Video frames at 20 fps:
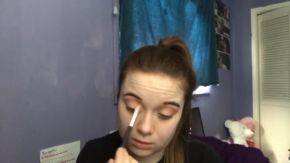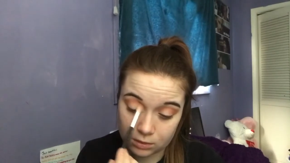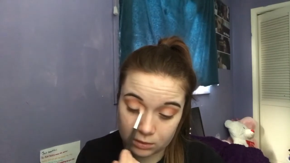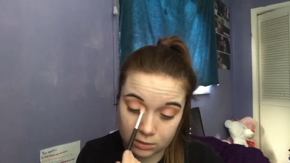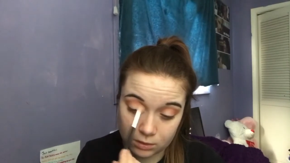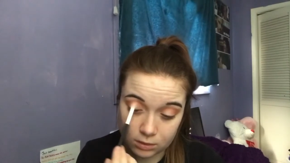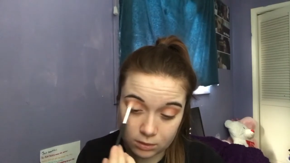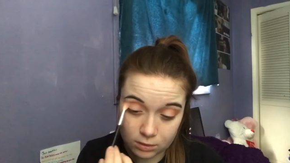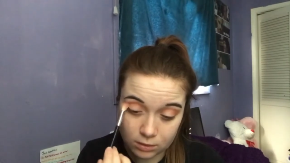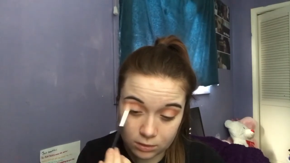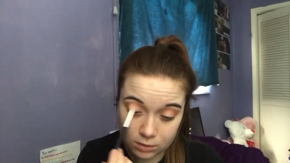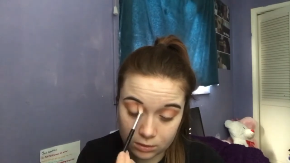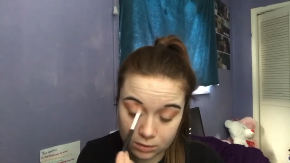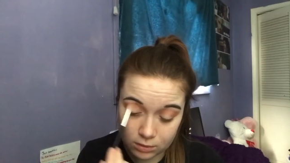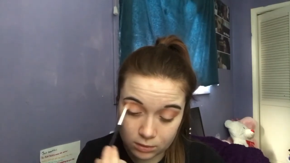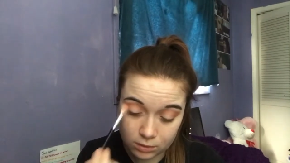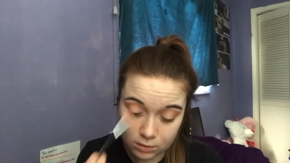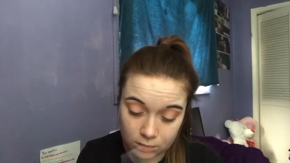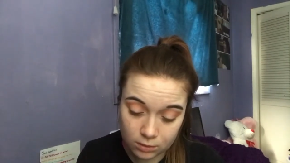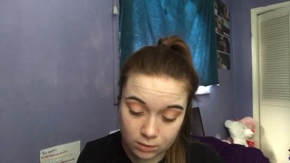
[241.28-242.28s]

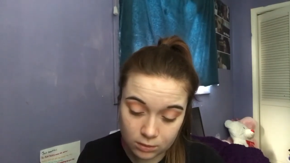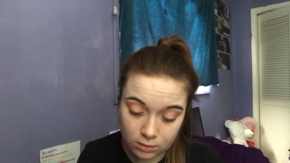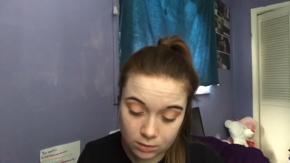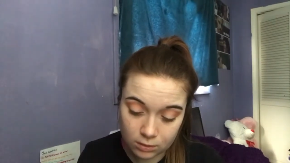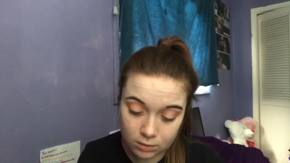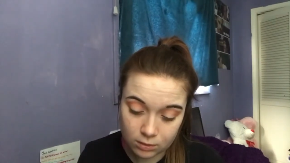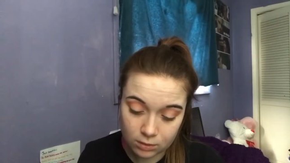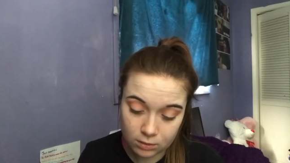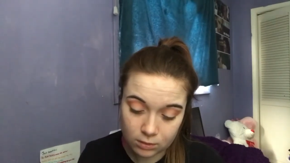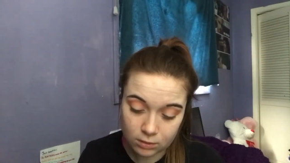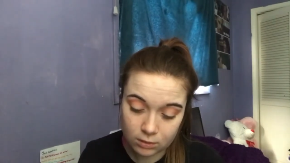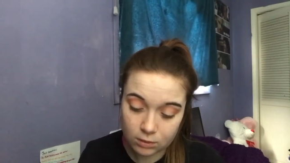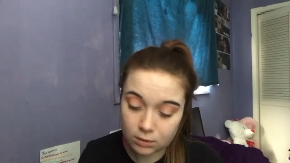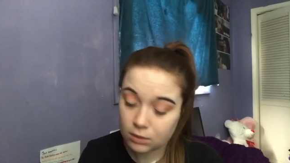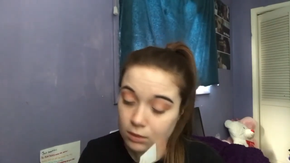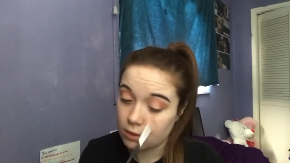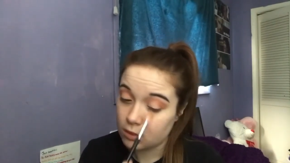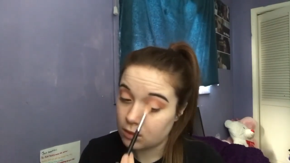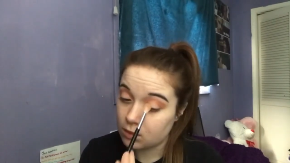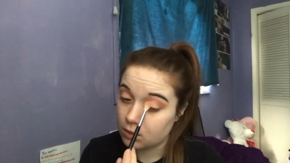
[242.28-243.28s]

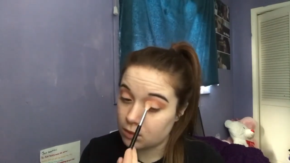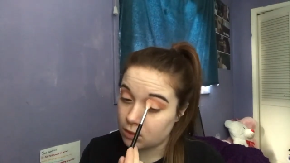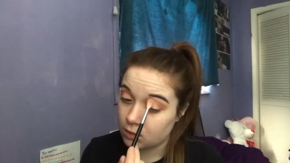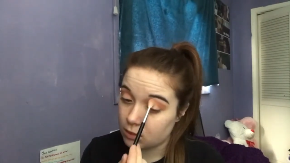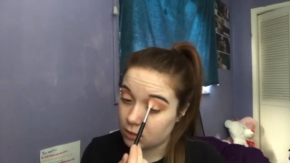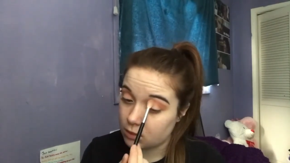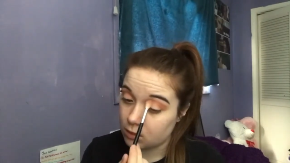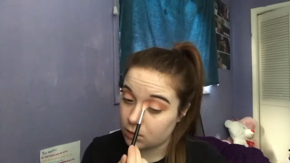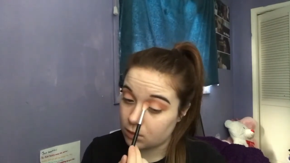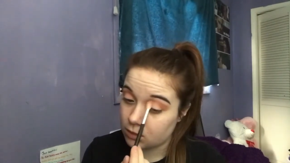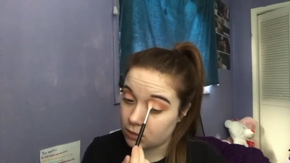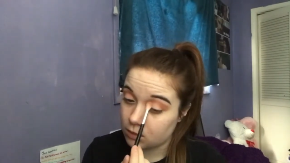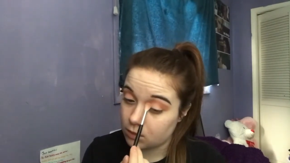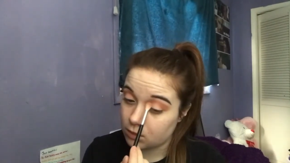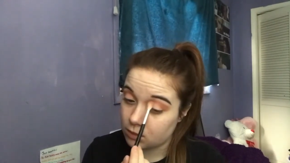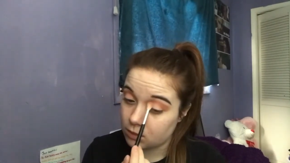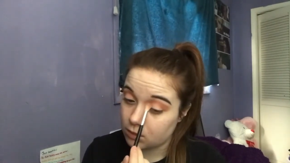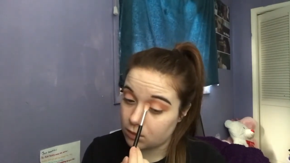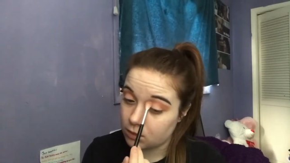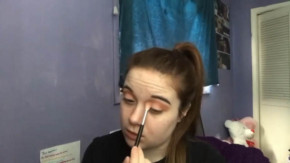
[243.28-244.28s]

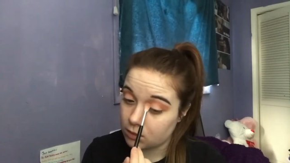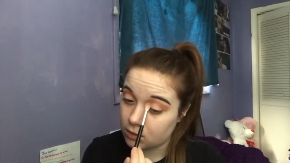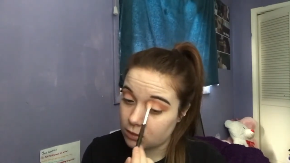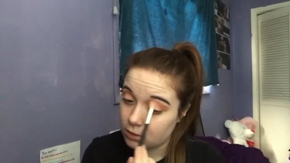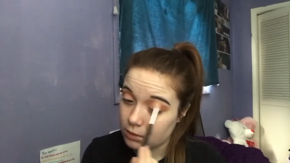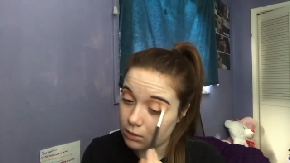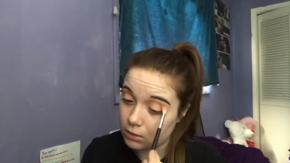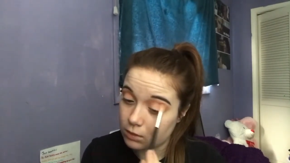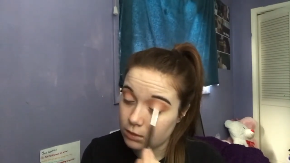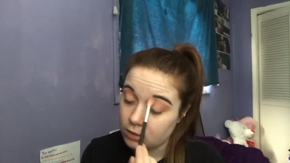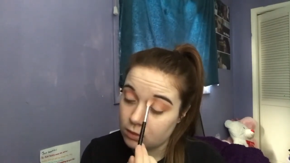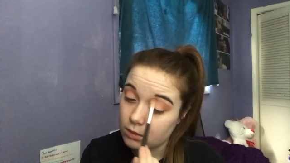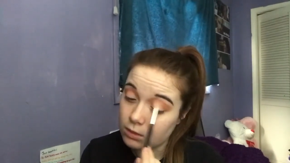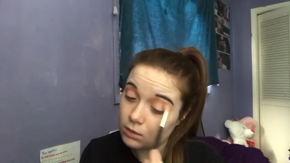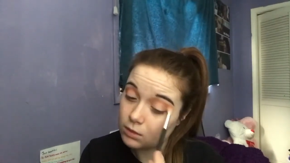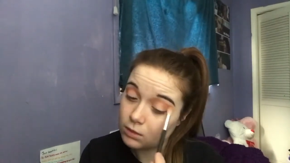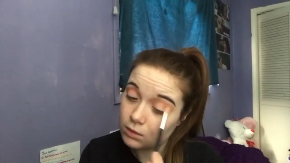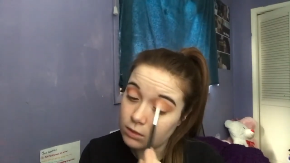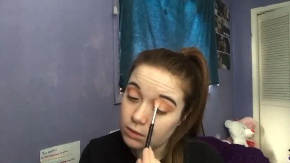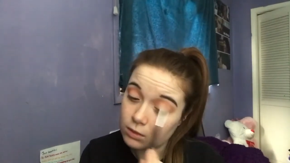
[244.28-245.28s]

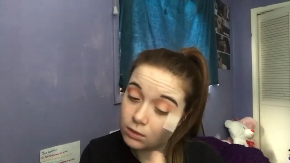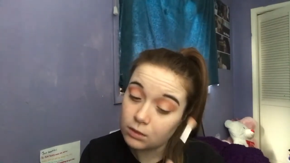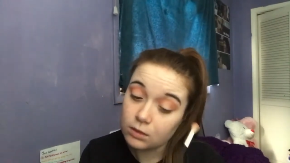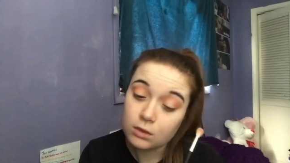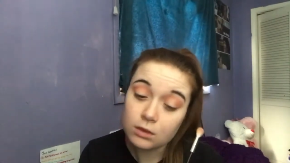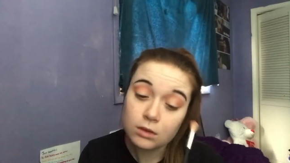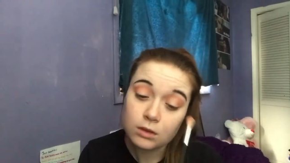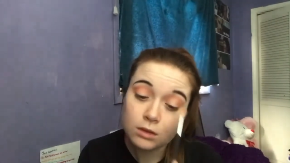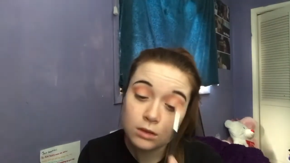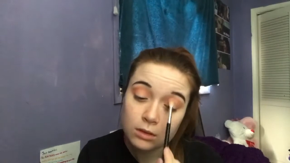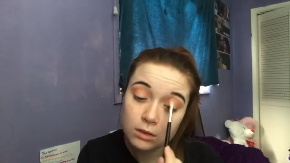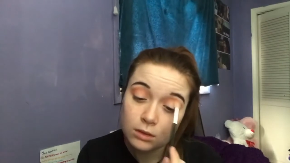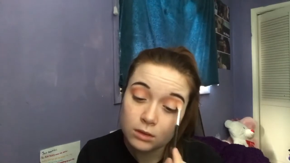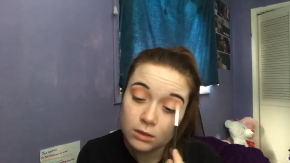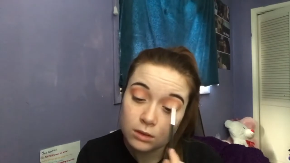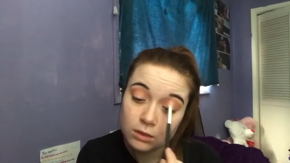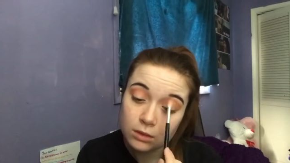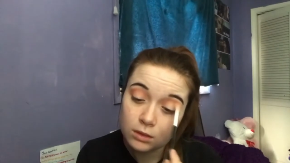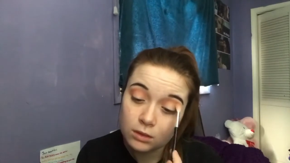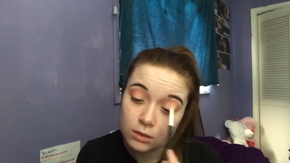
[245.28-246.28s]

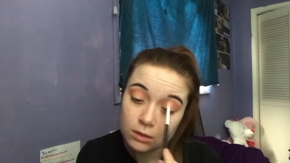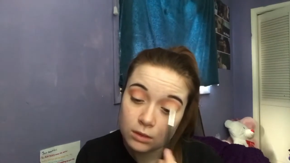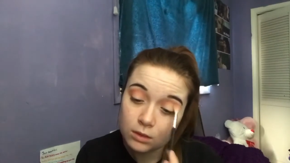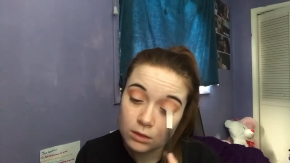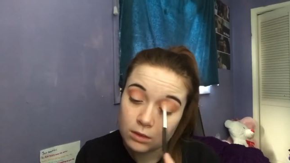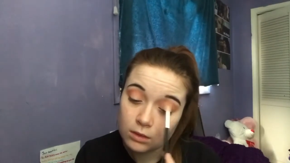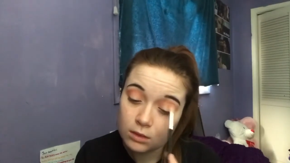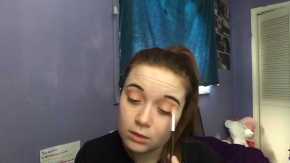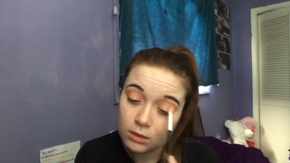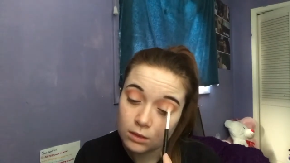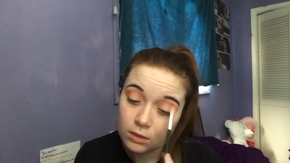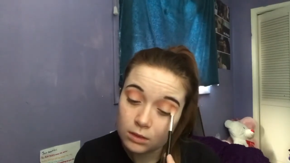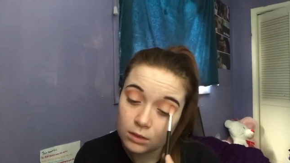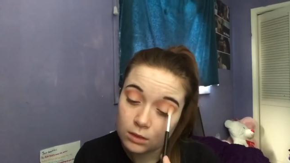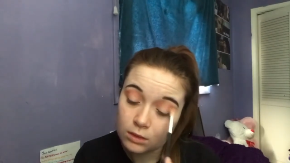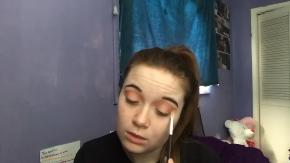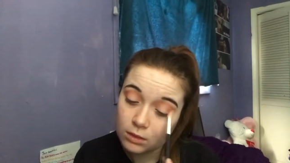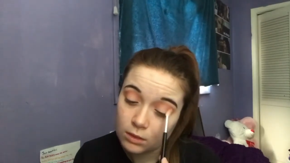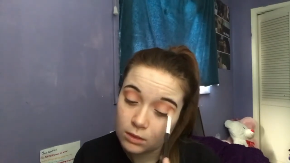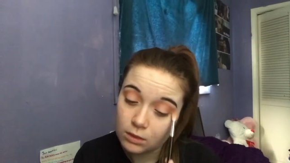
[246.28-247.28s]

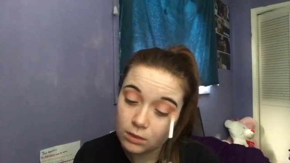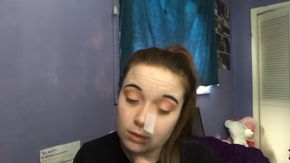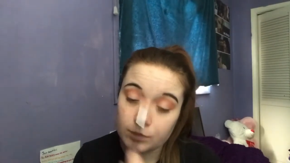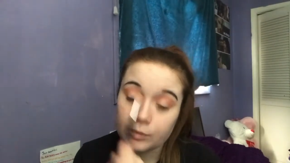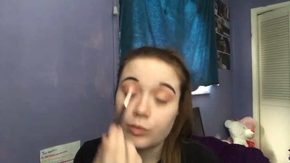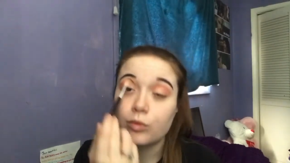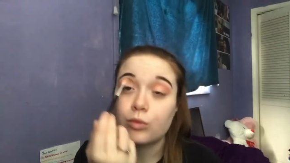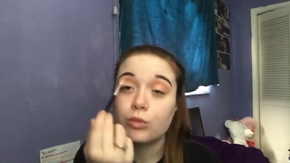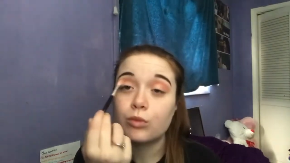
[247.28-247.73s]
Nothing is said.